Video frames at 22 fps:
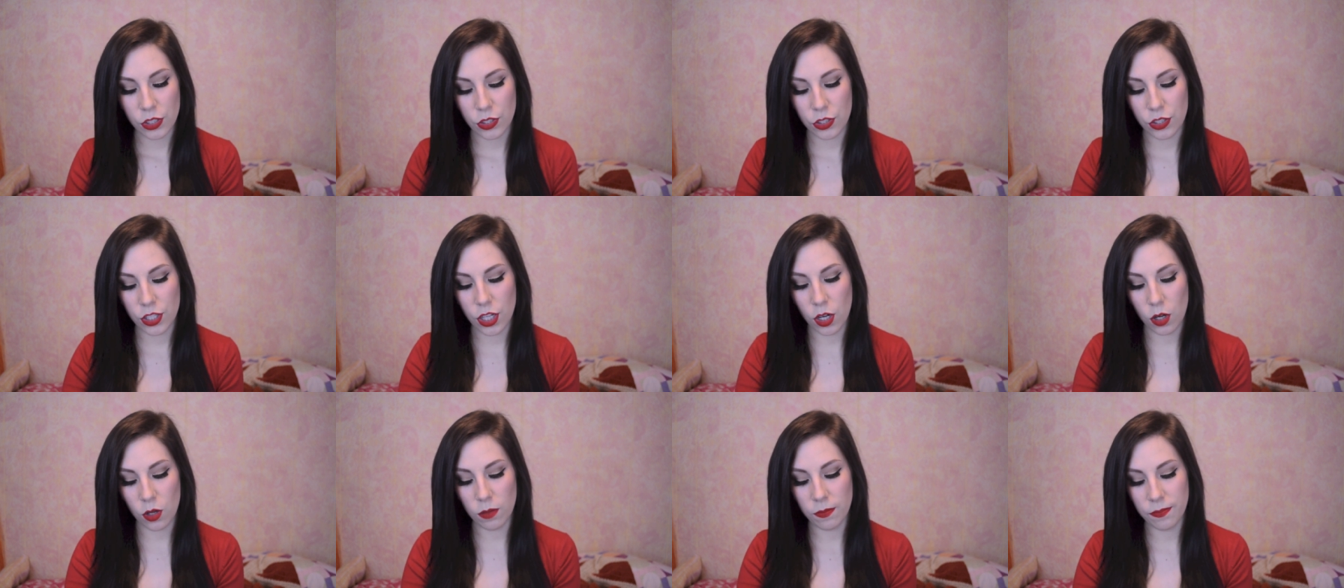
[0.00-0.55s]

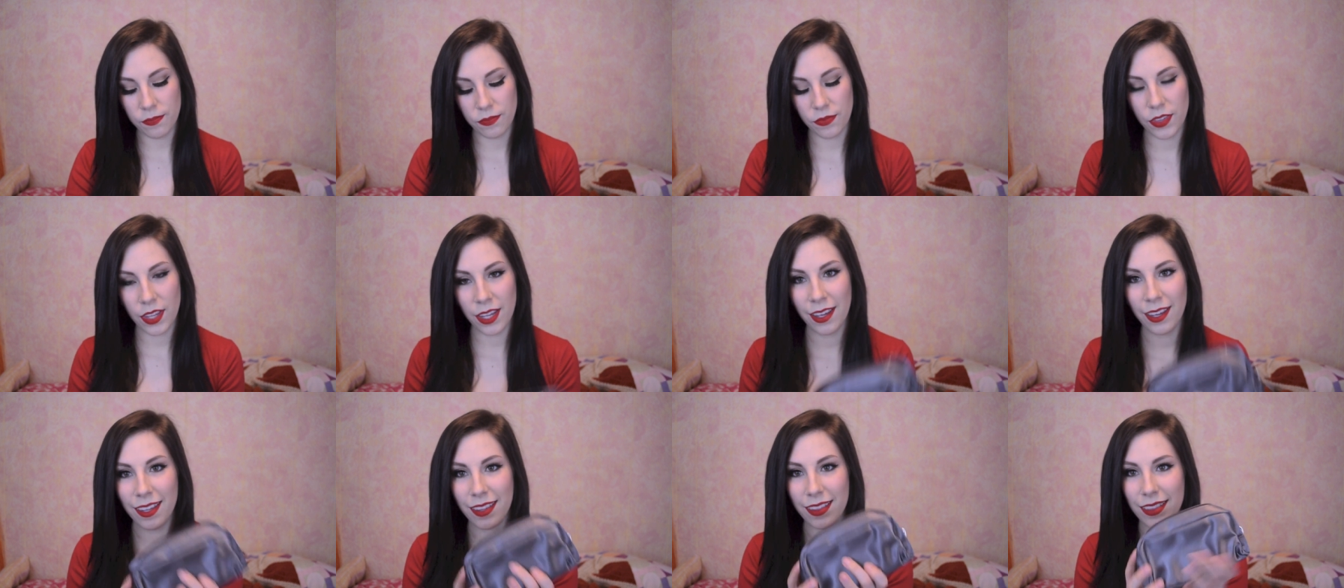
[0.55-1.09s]
So,
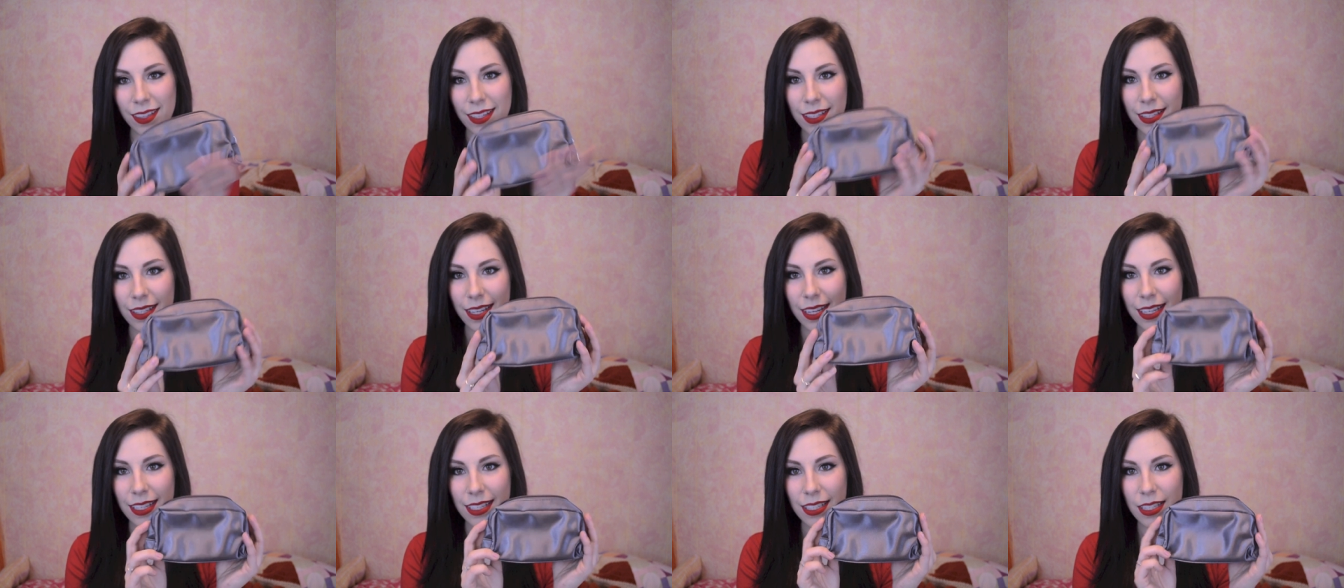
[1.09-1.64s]
this
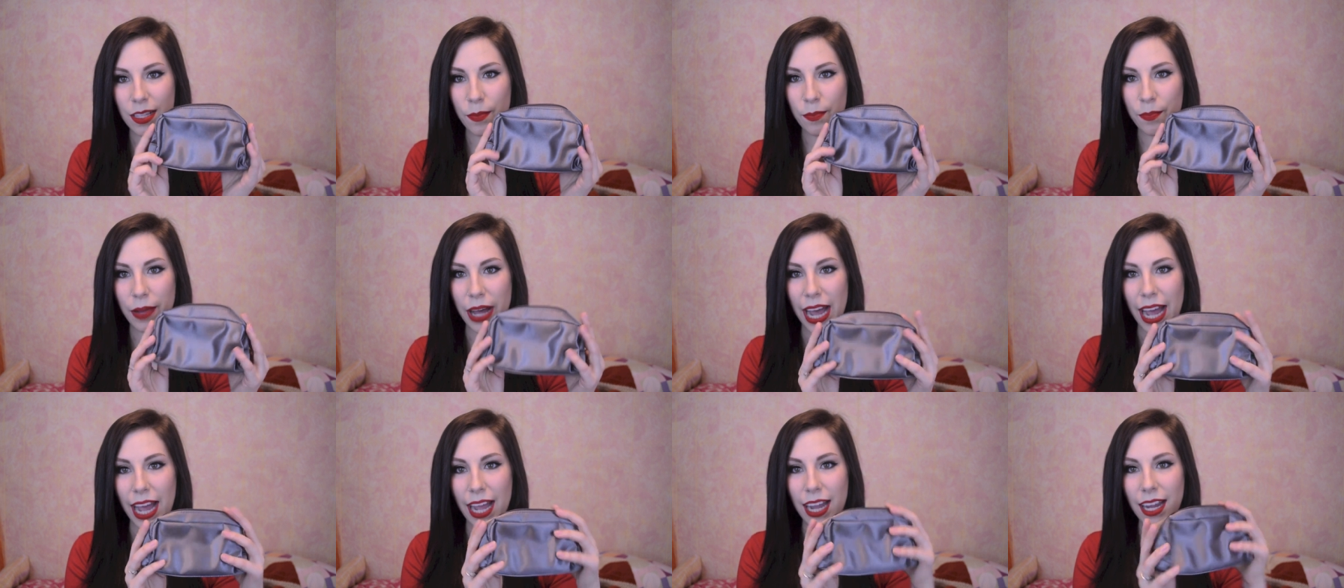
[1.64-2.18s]
is the
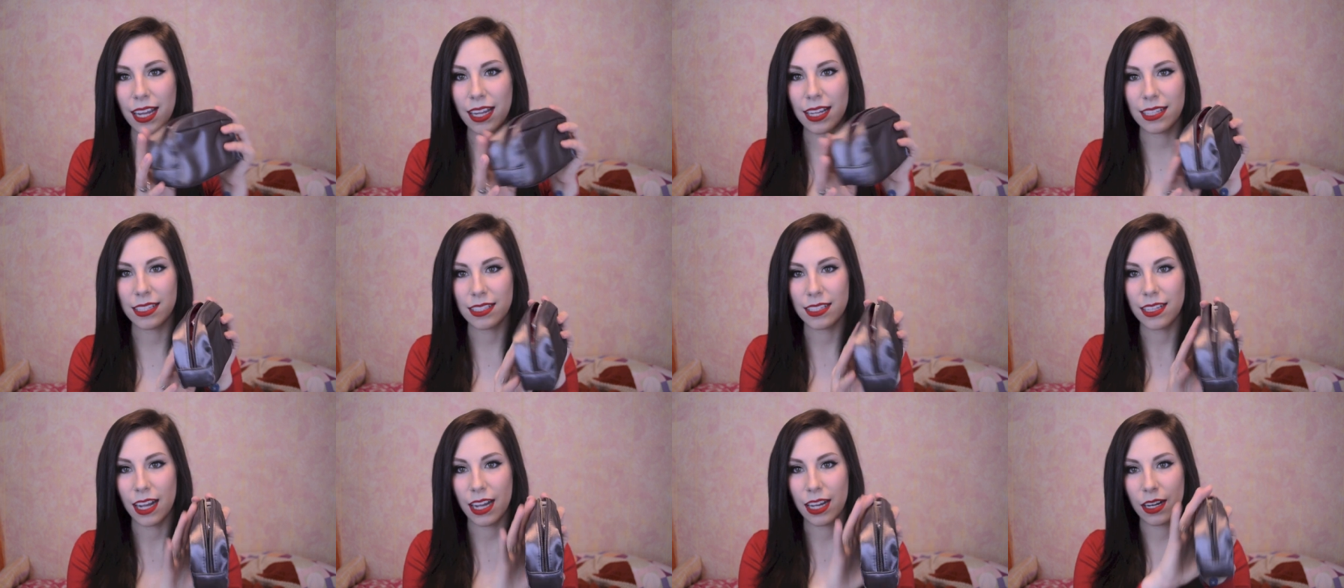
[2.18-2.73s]
bag.
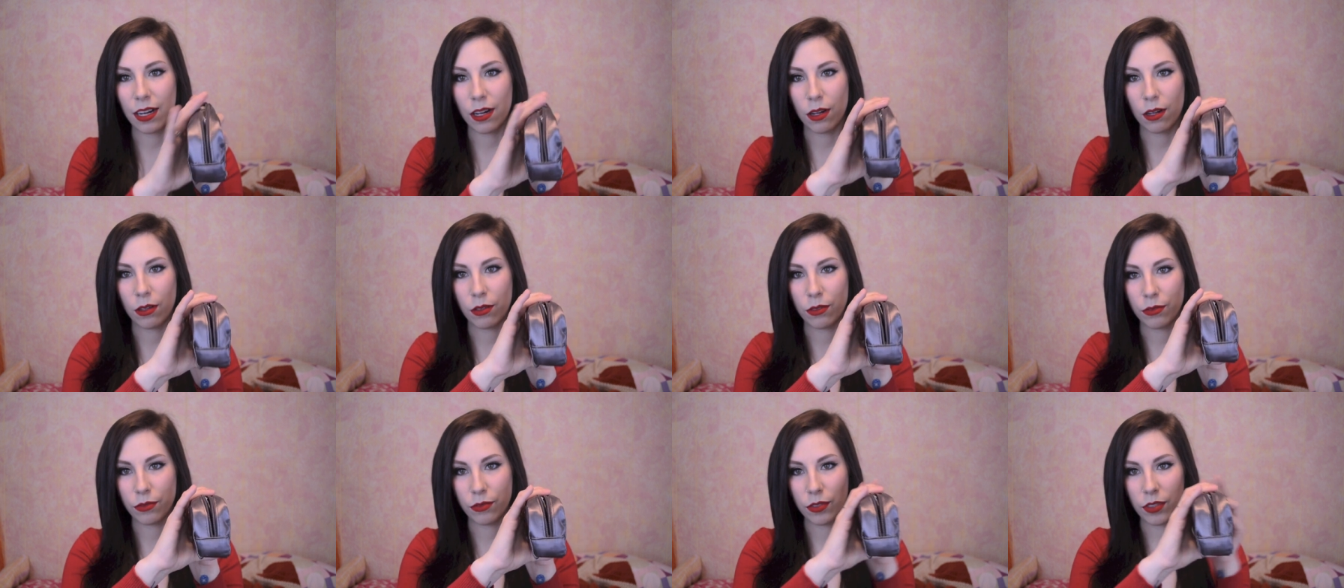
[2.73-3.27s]
It's kind
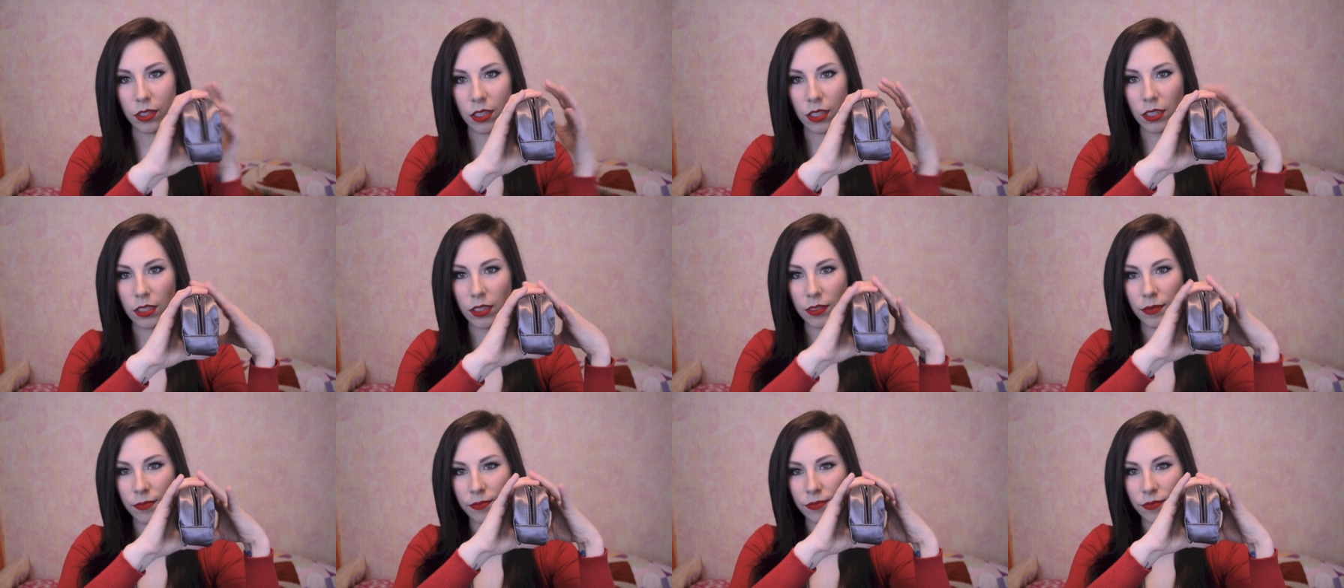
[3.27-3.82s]
of
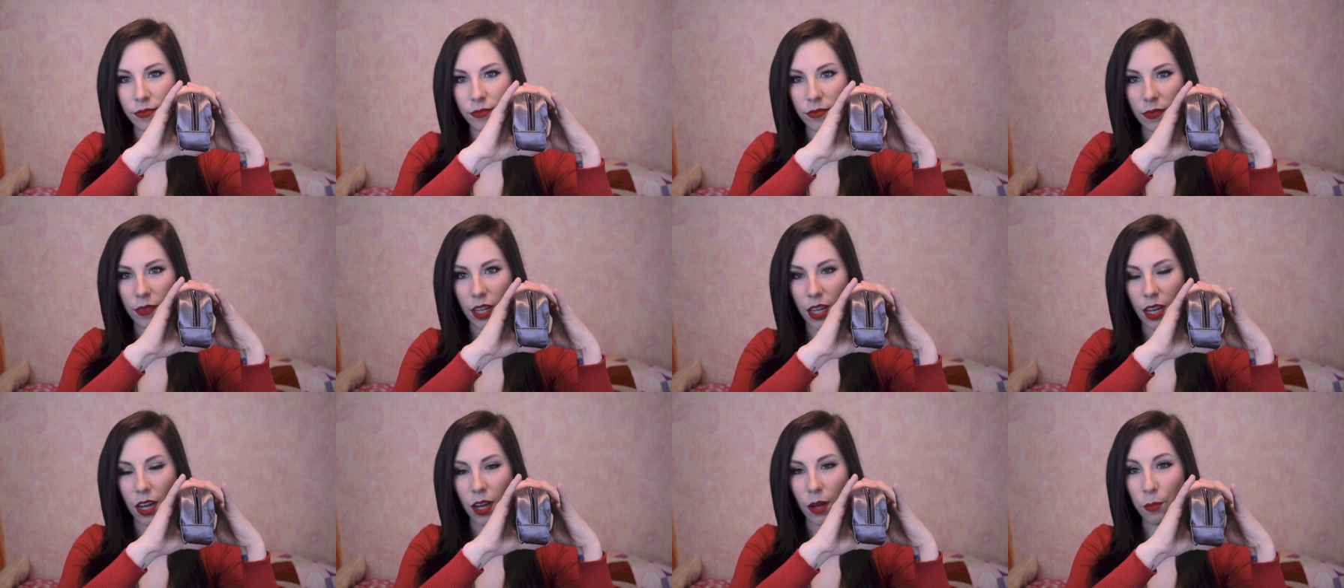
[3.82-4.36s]

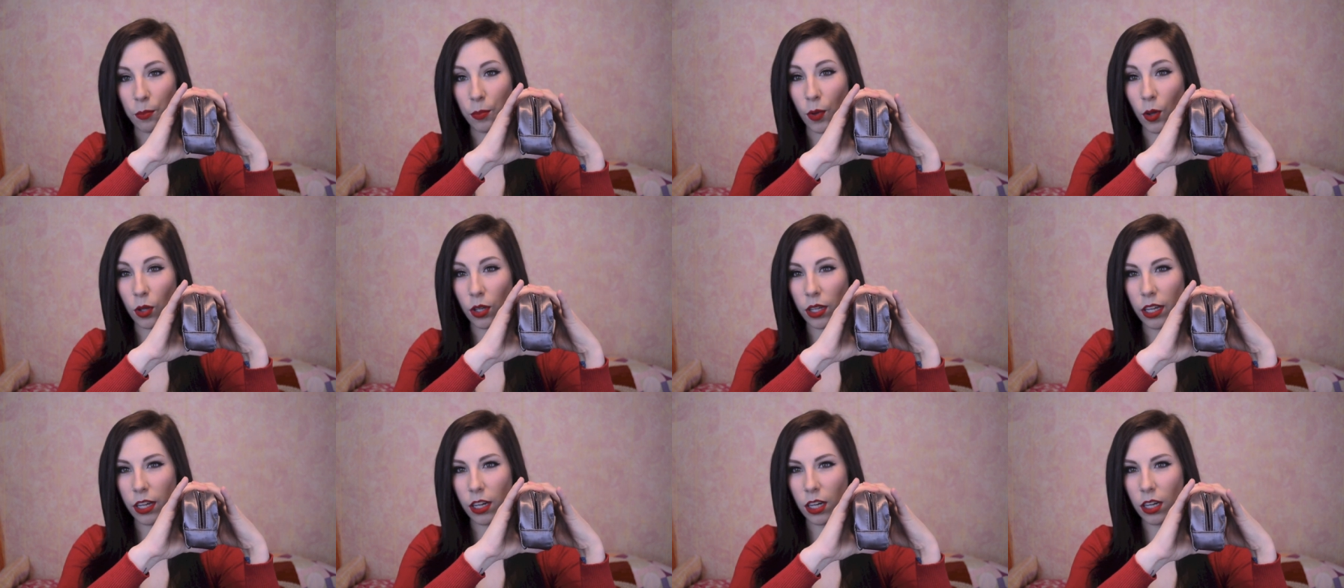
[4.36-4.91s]
uh,
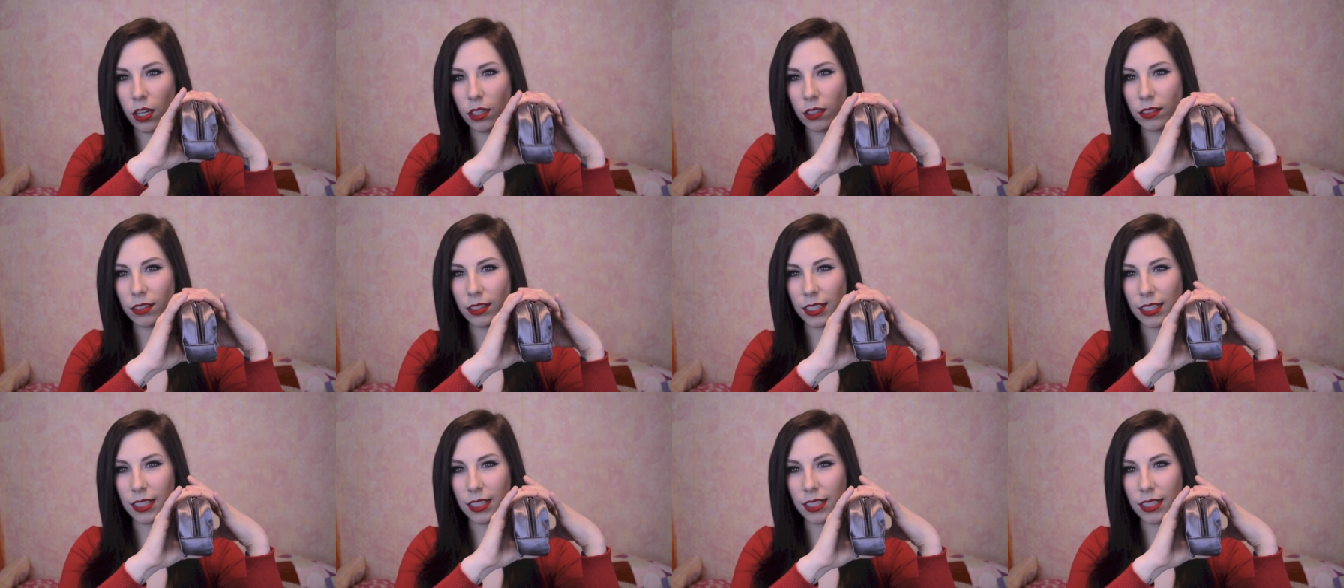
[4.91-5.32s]
bulkier.